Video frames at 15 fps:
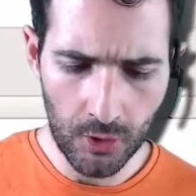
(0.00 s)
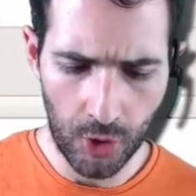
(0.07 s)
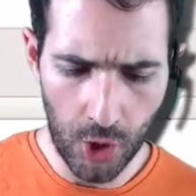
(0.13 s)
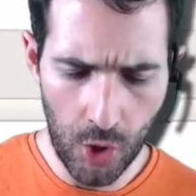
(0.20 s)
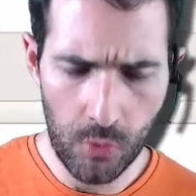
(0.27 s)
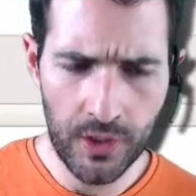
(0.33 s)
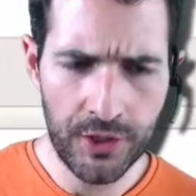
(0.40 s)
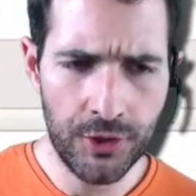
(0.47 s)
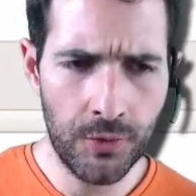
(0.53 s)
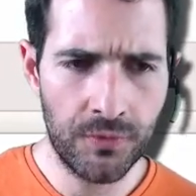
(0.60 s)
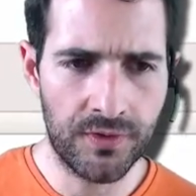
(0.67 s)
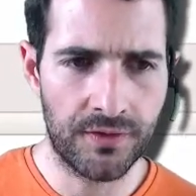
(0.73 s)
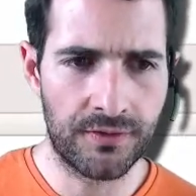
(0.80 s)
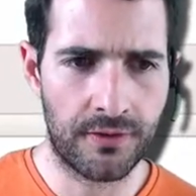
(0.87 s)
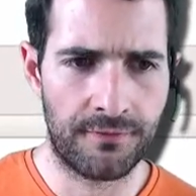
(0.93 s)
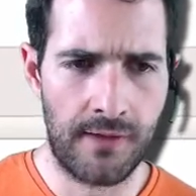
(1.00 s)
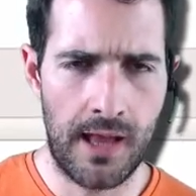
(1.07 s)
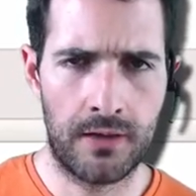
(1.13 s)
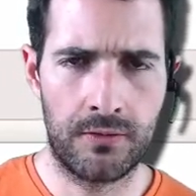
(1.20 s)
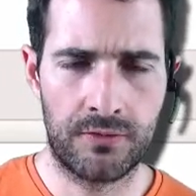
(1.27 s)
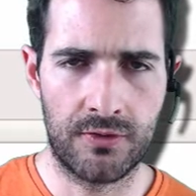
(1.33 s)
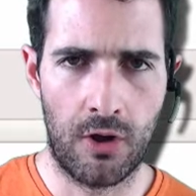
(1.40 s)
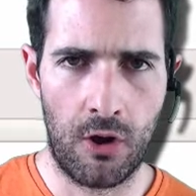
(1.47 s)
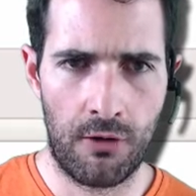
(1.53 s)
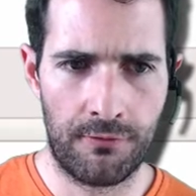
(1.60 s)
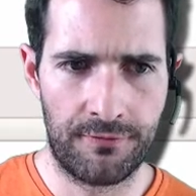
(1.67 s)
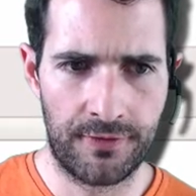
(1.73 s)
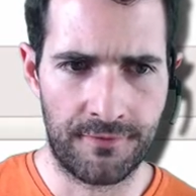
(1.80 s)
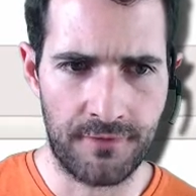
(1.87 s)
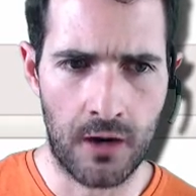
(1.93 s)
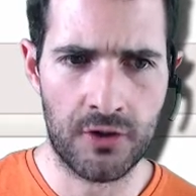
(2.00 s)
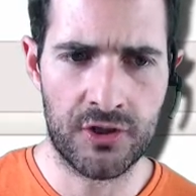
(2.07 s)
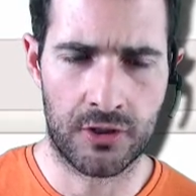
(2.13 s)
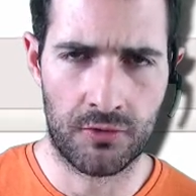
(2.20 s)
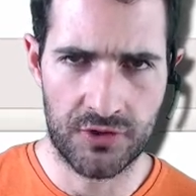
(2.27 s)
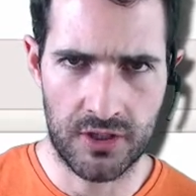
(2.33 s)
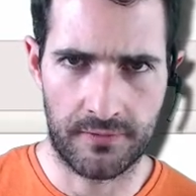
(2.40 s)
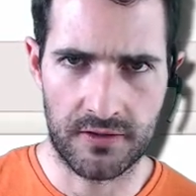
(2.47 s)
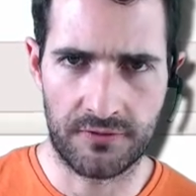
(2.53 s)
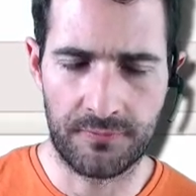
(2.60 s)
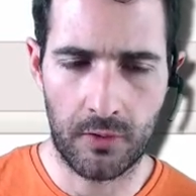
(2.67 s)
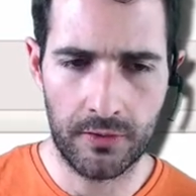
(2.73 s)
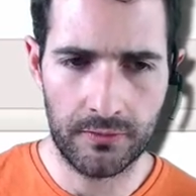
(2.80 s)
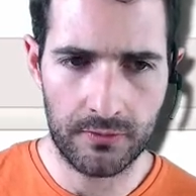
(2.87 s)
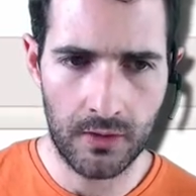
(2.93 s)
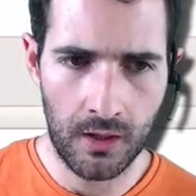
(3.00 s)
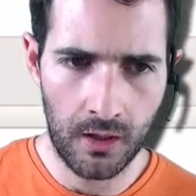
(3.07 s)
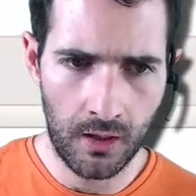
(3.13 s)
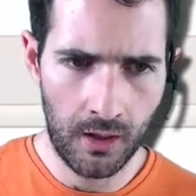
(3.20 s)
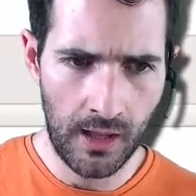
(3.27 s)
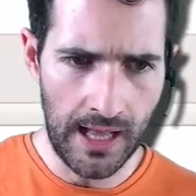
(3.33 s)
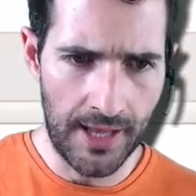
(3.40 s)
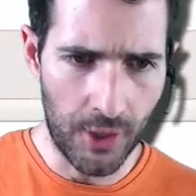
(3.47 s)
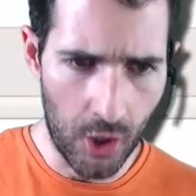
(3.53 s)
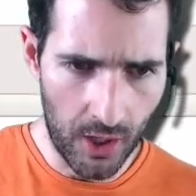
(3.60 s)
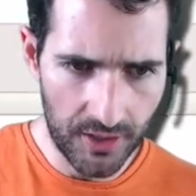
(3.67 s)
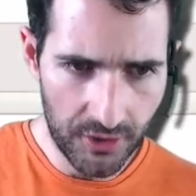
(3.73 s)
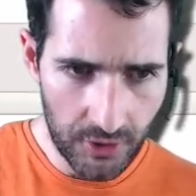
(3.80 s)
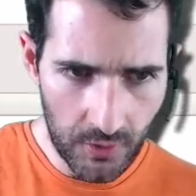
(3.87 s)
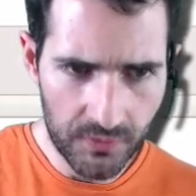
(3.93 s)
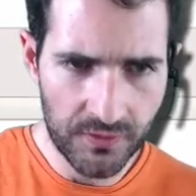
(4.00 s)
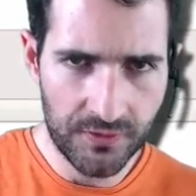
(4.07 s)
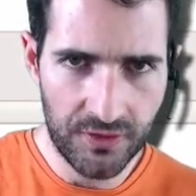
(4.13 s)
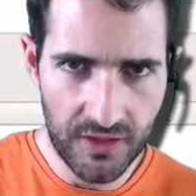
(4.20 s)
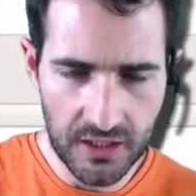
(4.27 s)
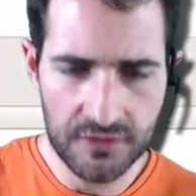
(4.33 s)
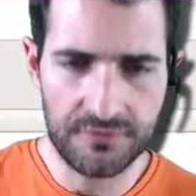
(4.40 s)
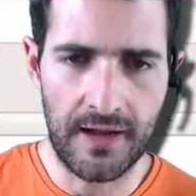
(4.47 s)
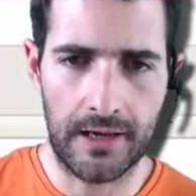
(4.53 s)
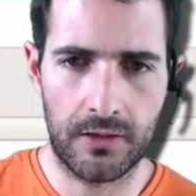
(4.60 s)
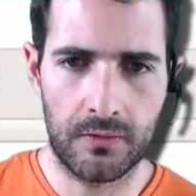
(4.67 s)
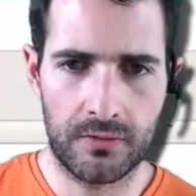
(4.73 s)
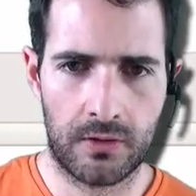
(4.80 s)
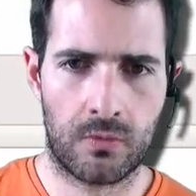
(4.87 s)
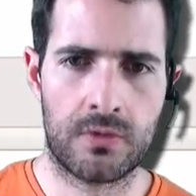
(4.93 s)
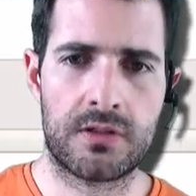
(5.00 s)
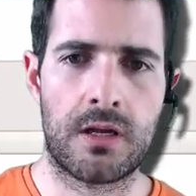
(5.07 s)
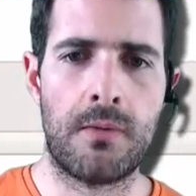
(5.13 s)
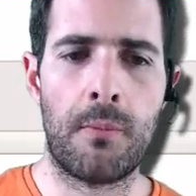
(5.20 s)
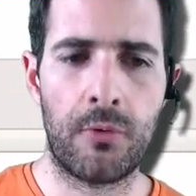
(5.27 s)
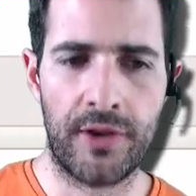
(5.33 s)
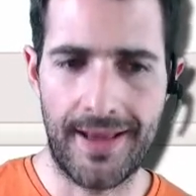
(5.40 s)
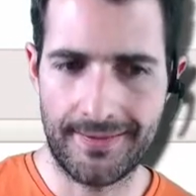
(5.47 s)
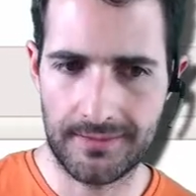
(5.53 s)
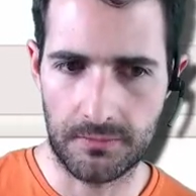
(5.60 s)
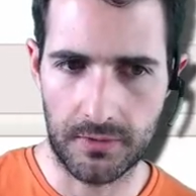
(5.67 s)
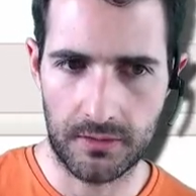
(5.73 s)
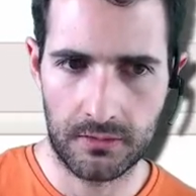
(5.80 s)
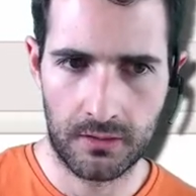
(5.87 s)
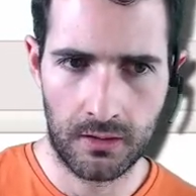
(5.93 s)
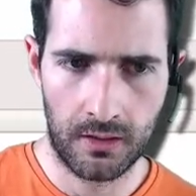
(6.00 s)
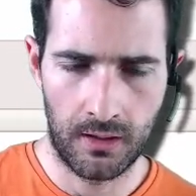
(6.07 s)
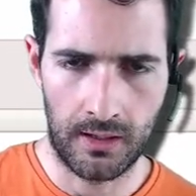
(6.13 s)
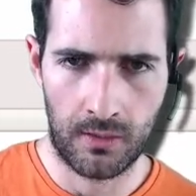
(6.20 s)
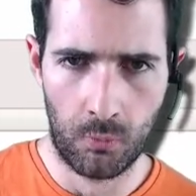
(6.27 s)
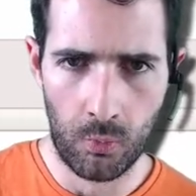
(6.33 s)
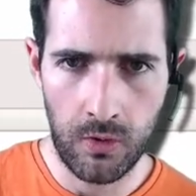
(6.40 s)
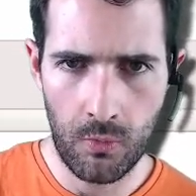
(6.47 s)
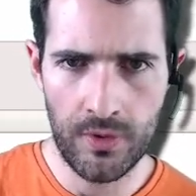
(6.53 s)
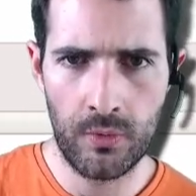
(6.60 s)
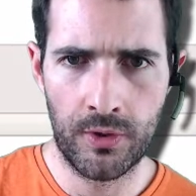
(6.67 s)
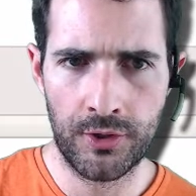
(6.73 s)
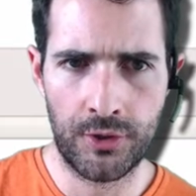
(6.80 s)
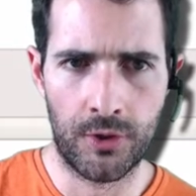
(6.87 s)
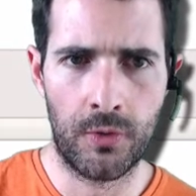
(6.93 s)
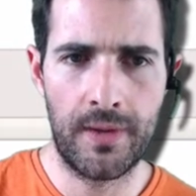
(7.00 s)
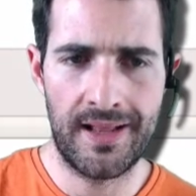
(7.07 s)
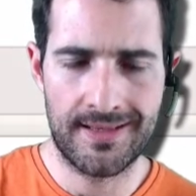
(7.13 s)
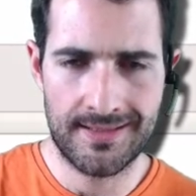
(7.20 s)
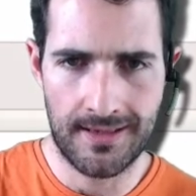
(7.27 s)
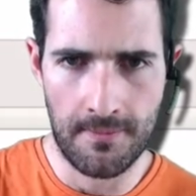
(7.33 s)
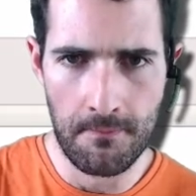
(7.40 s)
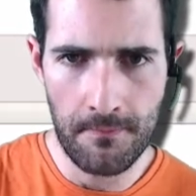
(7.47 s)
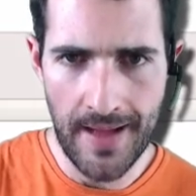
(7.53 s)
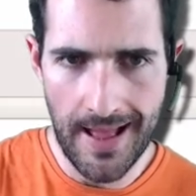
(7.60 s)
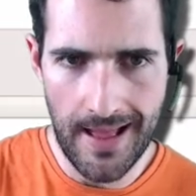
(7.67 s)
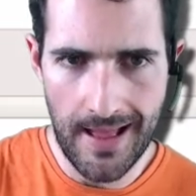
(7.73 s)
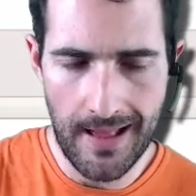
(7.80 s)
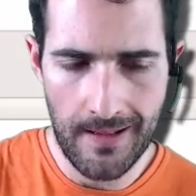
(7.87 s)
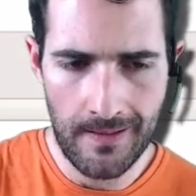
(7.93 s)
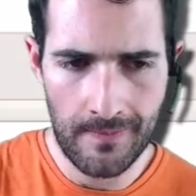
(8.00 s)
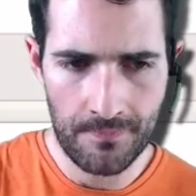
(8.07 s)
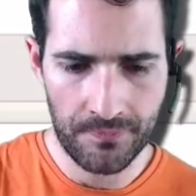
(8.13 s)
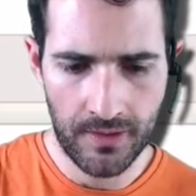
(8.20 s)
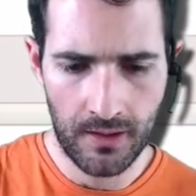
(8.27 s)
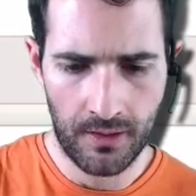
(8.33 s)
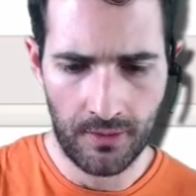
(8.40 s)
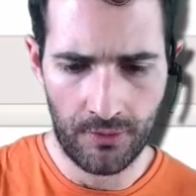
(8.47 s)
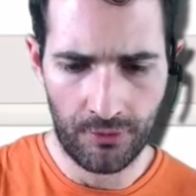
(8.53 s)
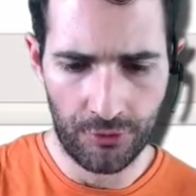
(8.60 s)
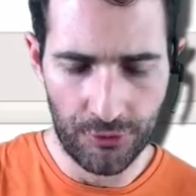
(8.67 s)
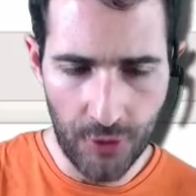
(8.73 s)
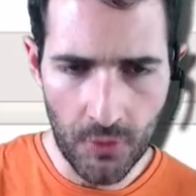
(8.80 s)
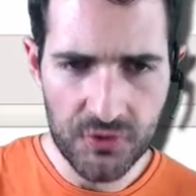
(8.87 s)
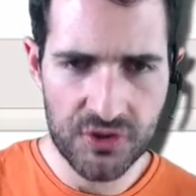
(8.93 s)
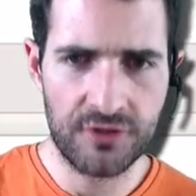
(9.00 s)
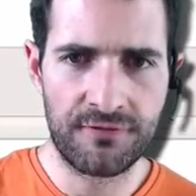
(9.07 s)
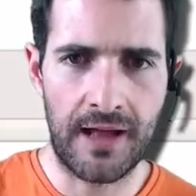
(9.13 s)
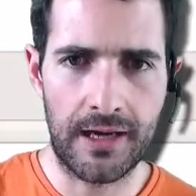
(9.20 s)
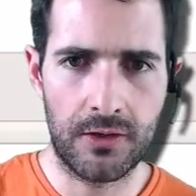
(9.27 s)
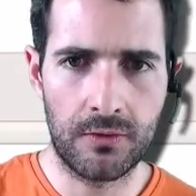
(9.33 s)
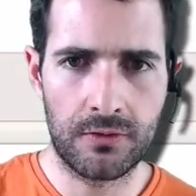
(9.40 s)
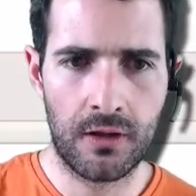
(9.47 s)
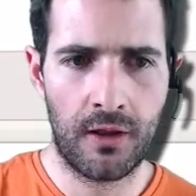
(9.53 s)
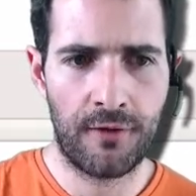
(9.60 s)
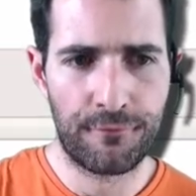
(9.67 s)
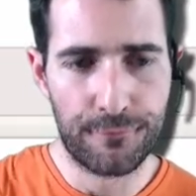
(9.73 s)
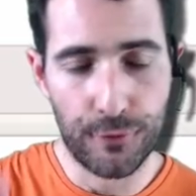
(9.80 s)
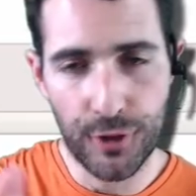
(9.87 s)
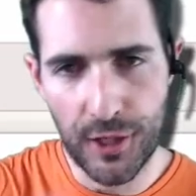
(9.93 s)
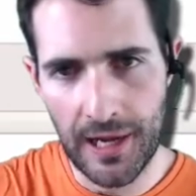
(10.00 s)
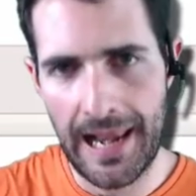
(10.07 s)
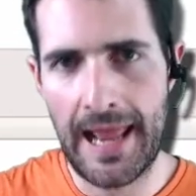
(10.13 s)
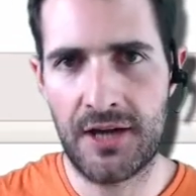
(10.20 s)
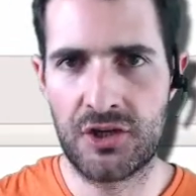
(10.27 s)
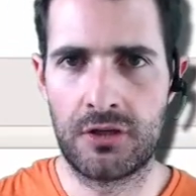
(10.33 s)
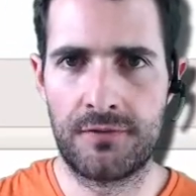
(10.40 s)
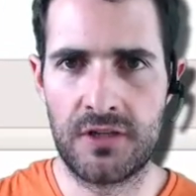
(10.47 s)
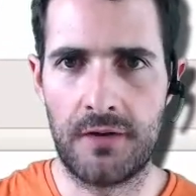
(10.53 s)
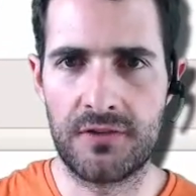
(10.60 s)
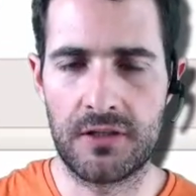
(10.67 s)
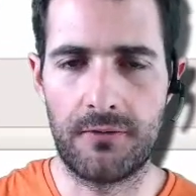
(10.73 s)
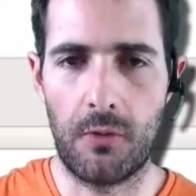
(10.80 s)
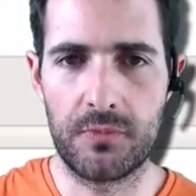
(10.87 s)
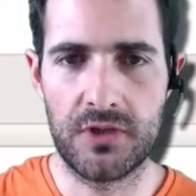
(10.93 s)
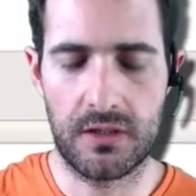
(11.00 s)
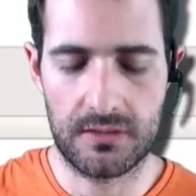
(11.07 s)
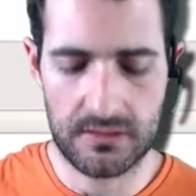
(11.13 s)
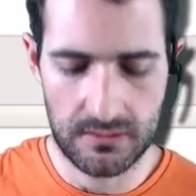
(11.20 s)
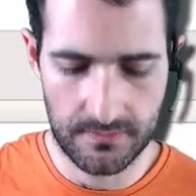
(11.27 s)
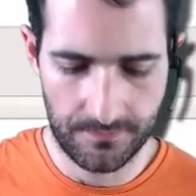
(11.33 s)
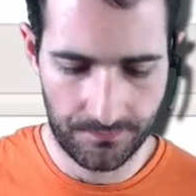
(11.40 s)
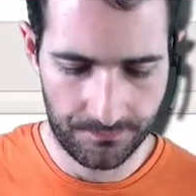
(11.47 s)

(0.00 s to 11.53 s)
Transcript: only uses the values of the function on Chebyshev points and uses these values in order to come up with an estimate. And what we want to do is compare those 2 values for a collection of Chebyshev objects.